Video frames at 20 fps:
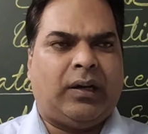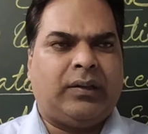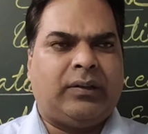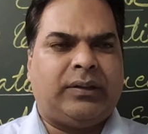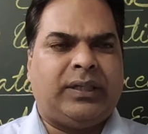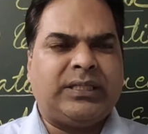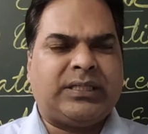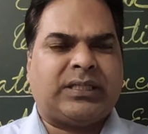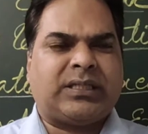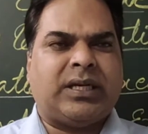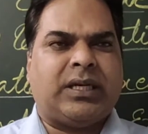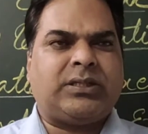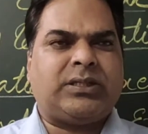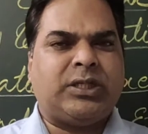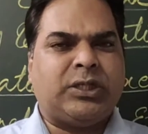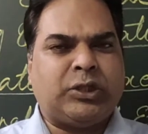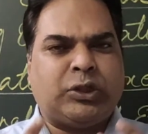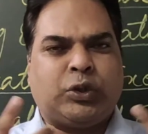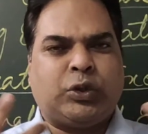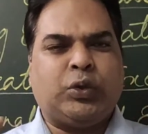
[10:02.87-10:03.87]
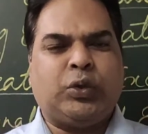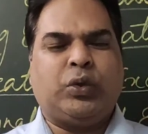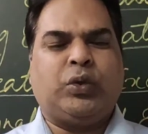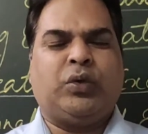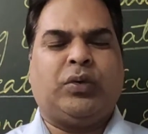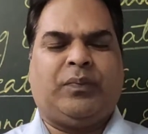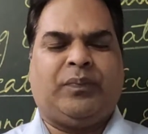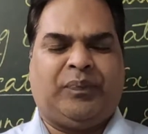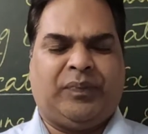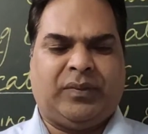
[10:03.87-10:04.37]
discussed in
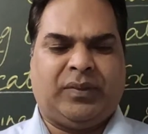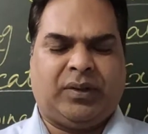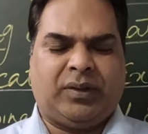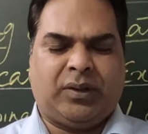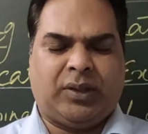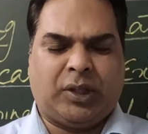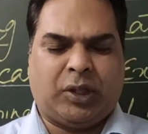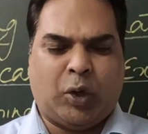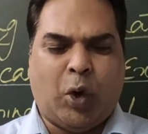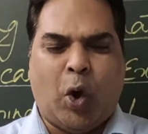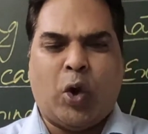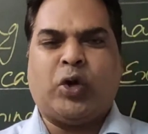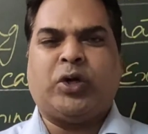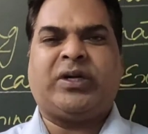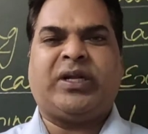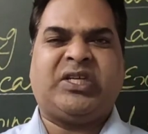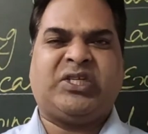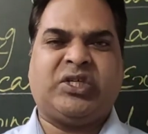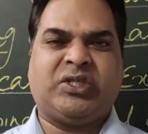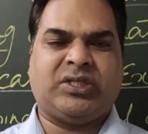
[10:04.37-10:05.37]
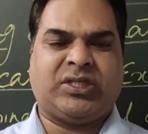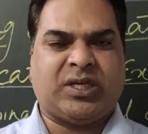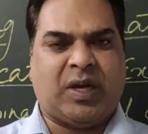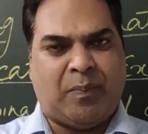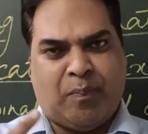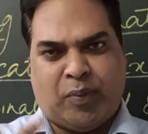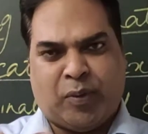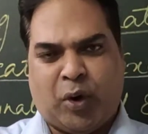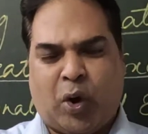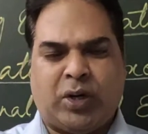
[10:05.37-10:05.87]
two connotations, a
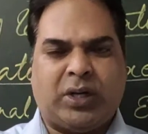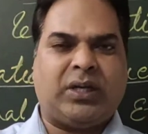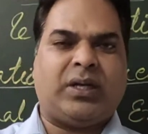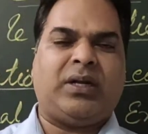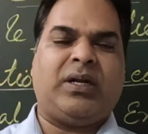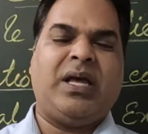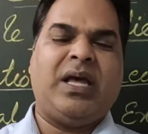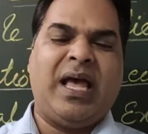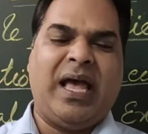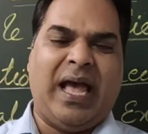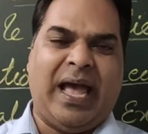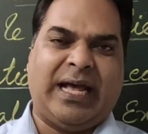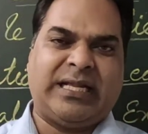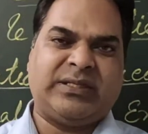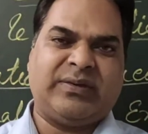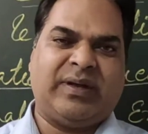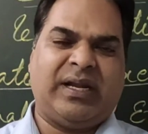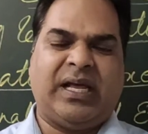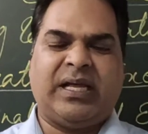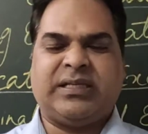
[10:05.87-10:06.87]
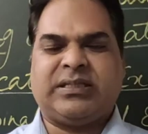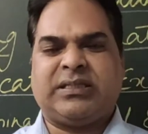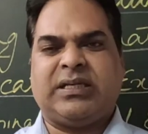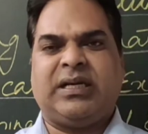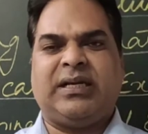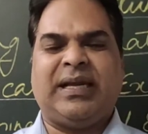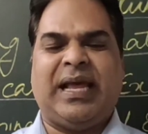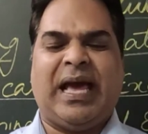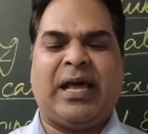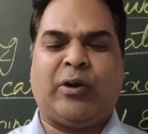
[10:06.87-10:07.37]
broader as well as a
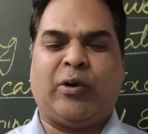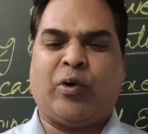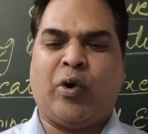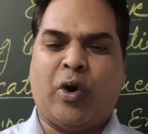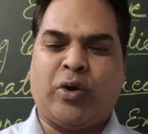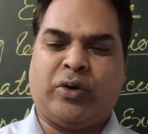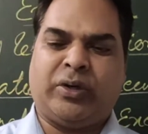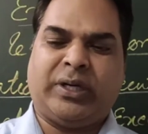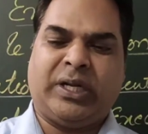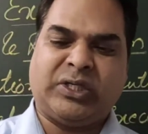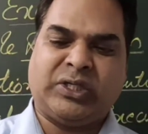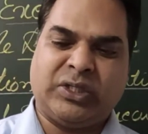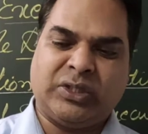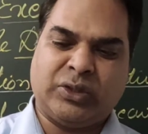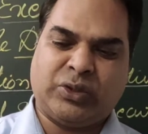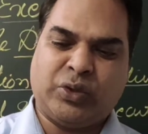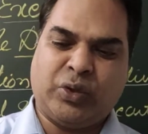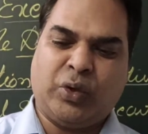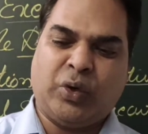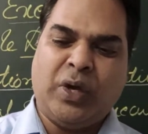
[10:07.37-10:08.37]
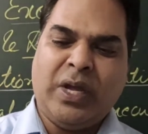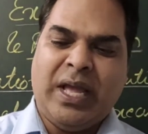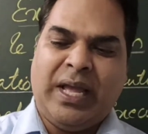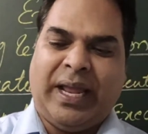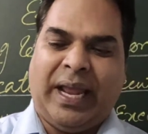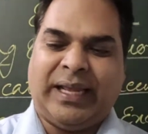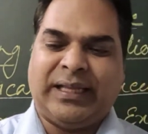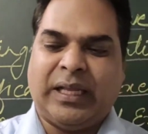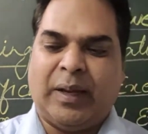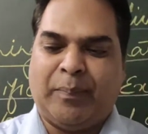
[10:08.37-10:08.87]
narrow connotation. So
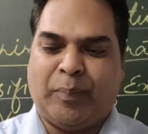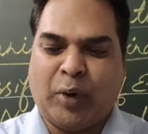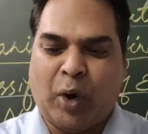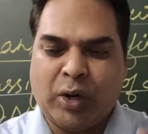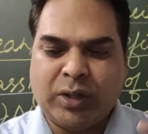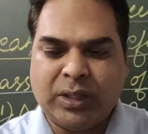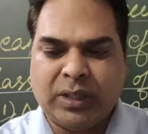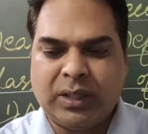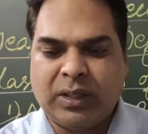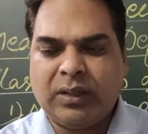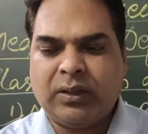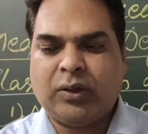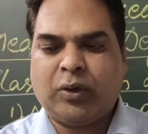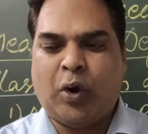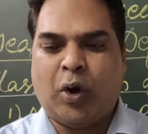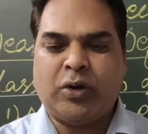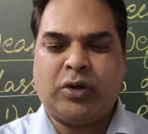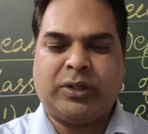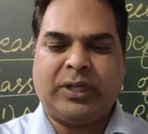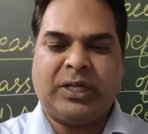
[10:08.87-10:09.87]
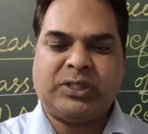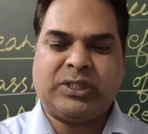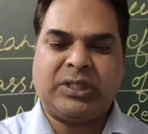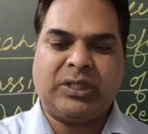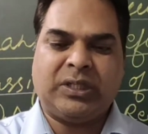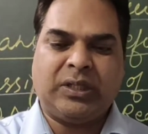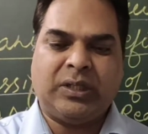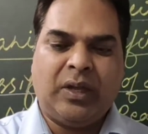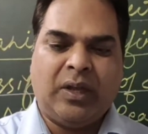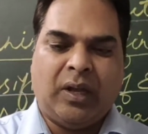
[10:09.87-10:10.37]
in the broader
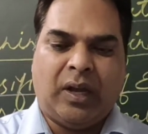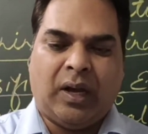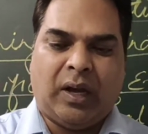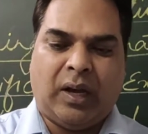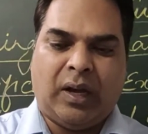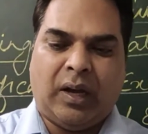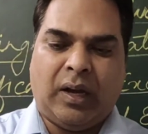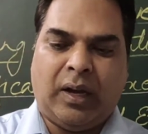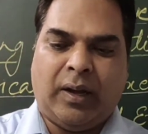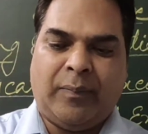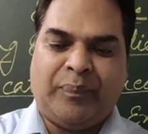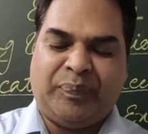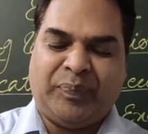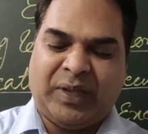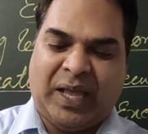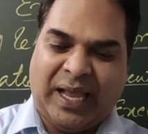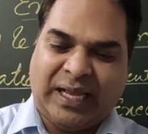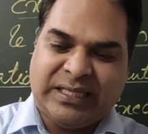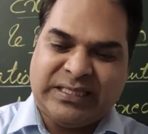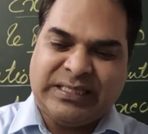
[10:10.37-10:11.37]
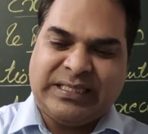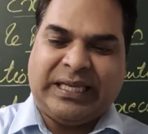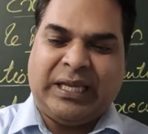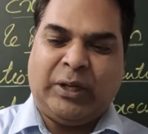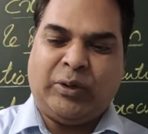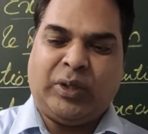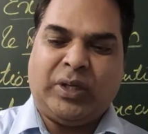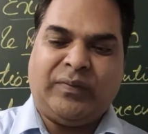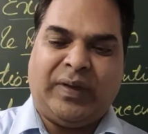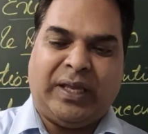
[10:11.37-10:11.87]
connotation,
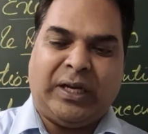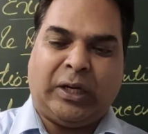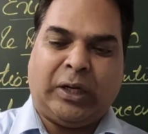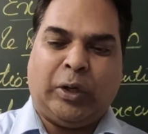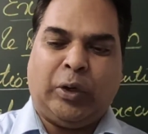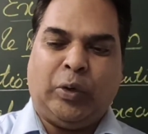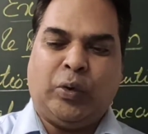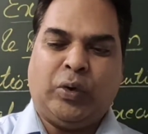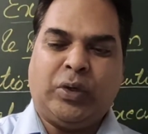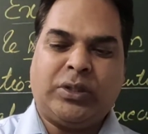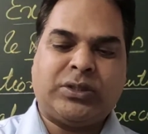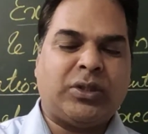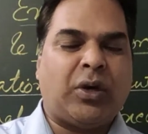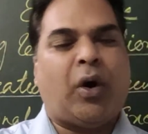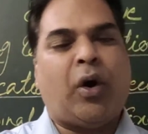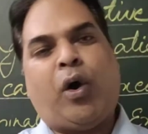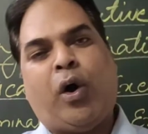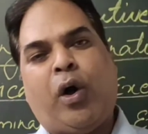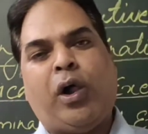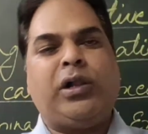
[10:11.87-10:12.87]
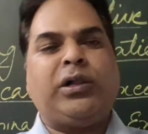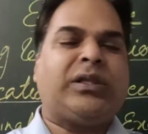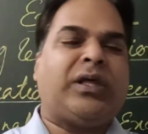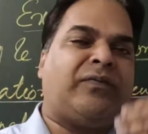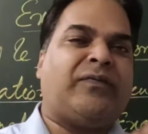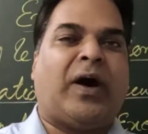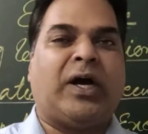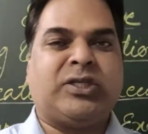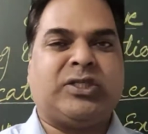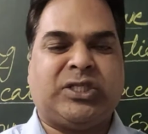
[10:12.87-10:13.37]
executive includes all the
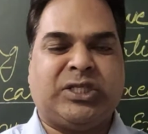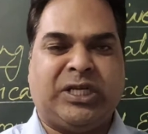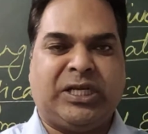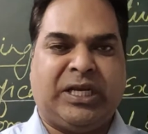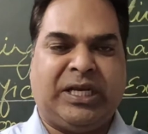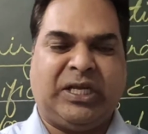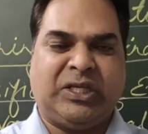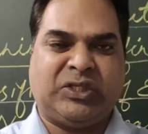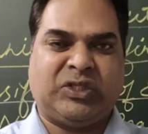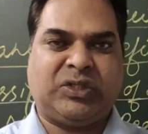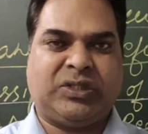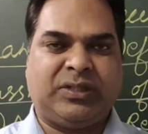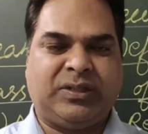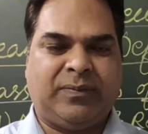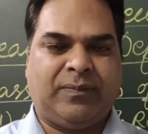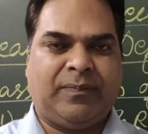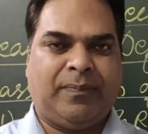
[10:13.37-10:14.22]
functionaries.